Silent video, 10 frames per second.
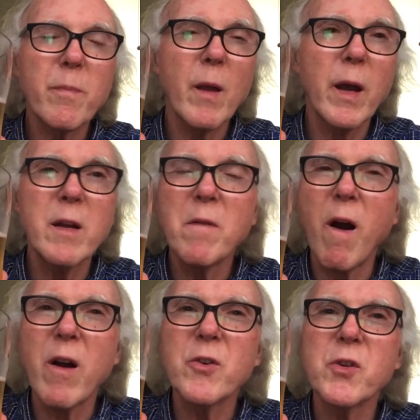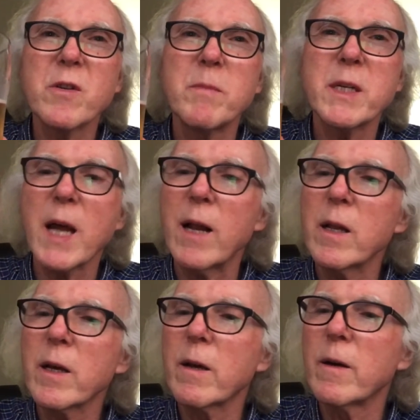kind of harsh and
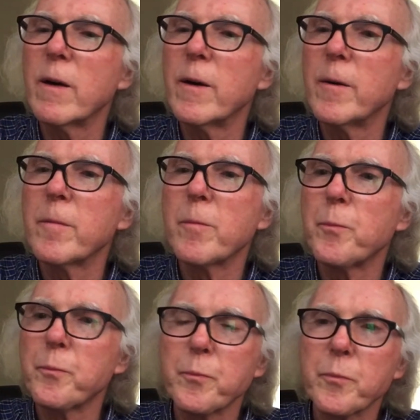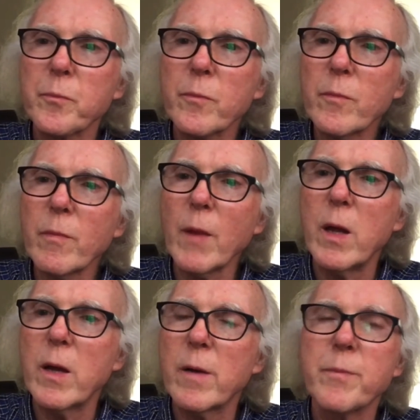metallic.
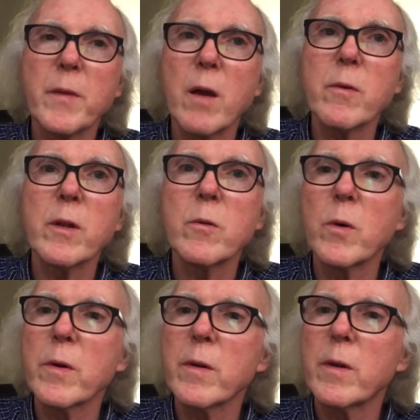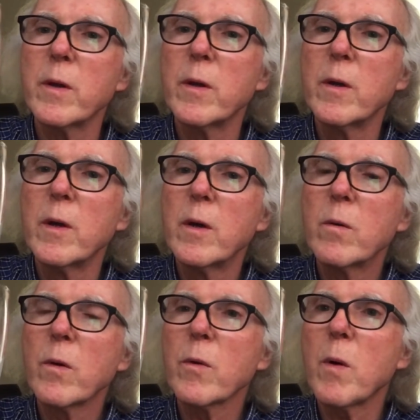Yeah, not really
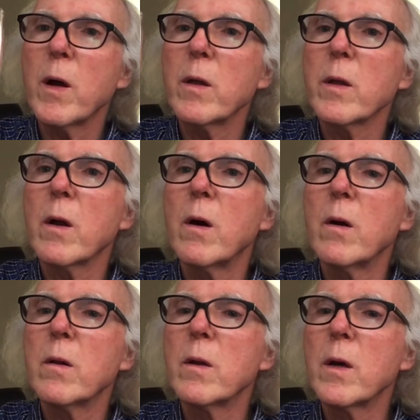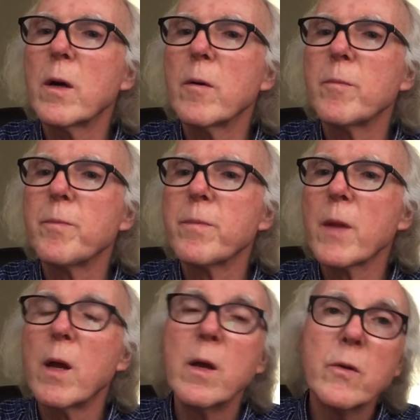worthwhile at all.
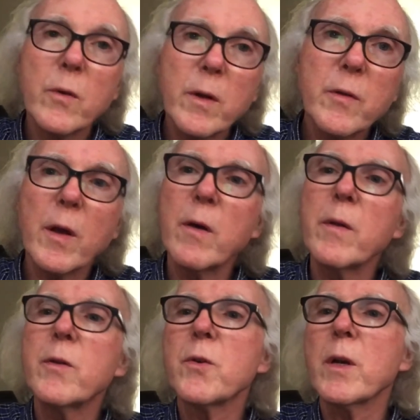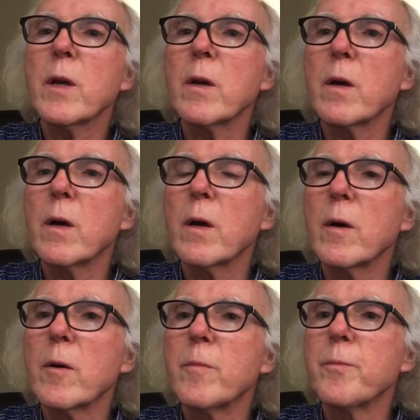So a healthy drink,
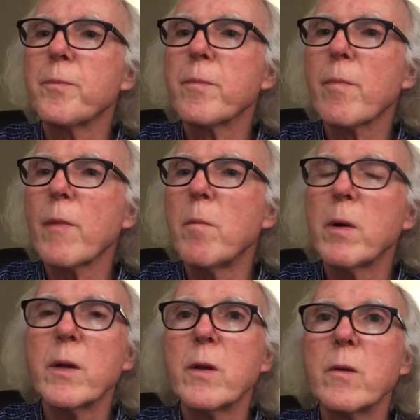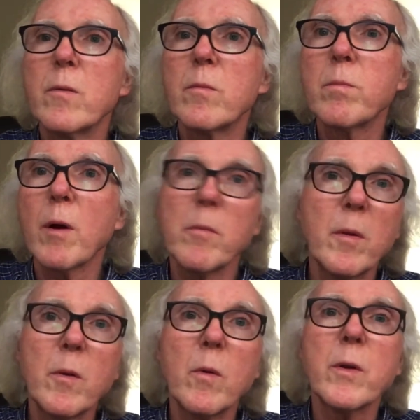but you
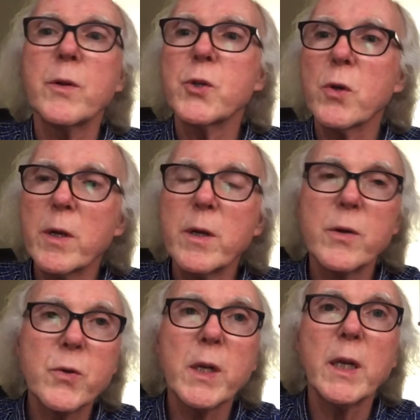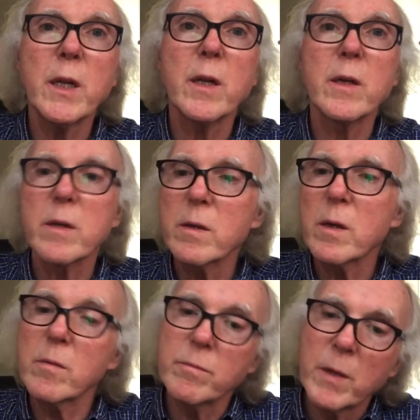probably won't enjoy drinking it.
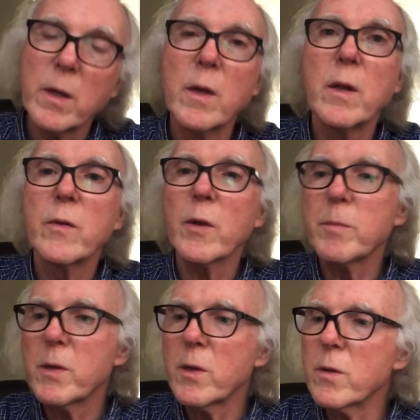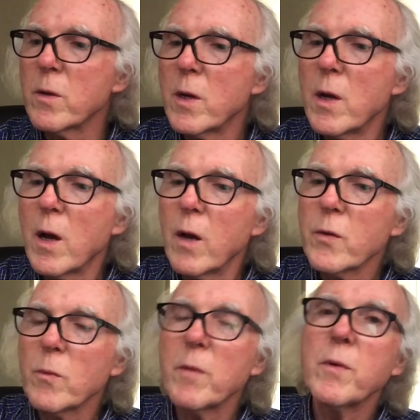It's up to you.
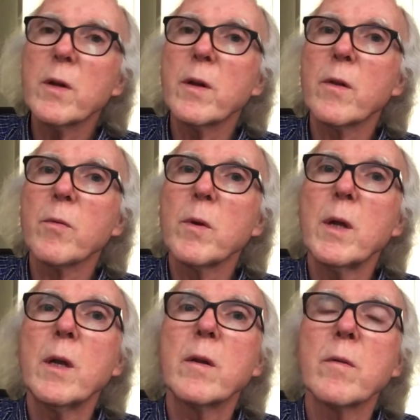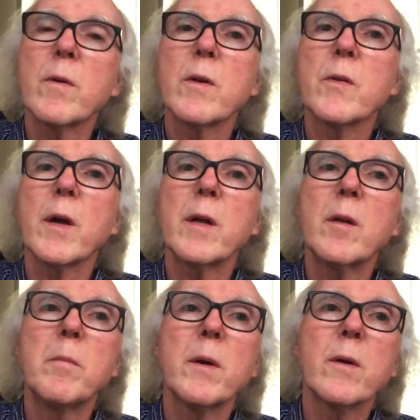So we've looked at 3 different
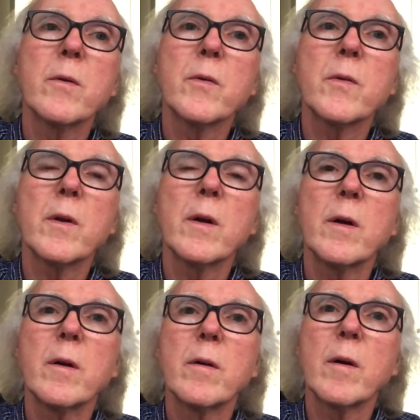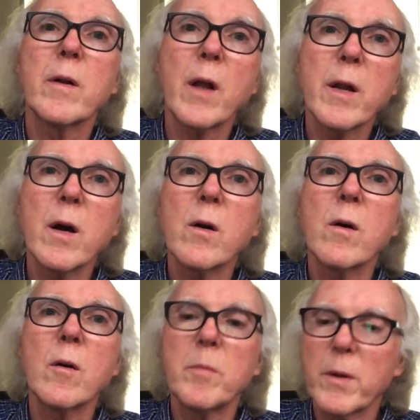Asahi beers,
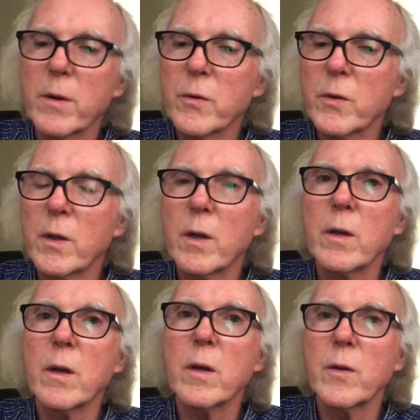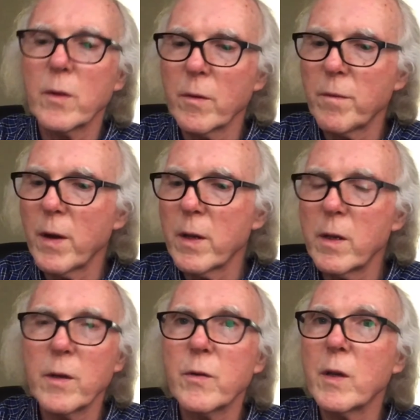non-alcohol beers, and you can find
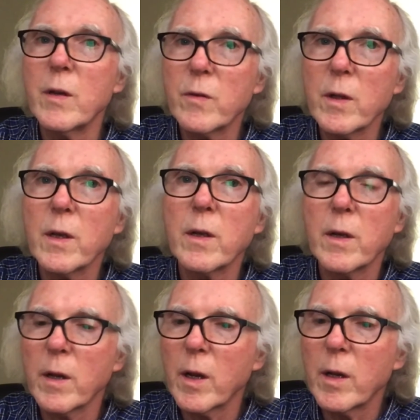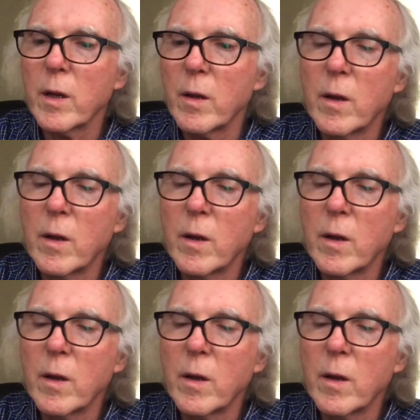these easily in any